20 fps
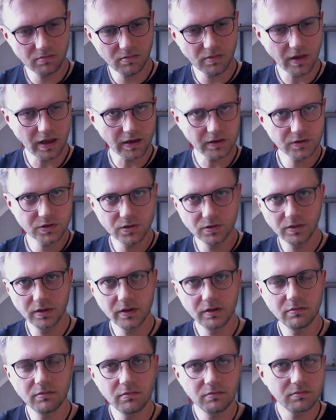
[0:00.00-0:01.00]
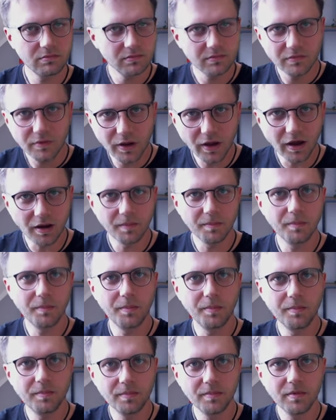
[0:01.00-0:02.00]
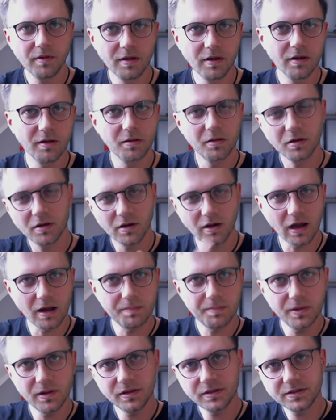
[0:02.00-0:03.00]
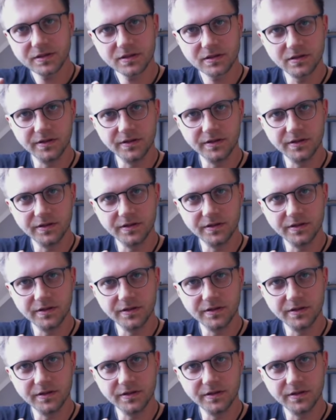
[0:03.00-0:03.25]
actually, yeah, couples,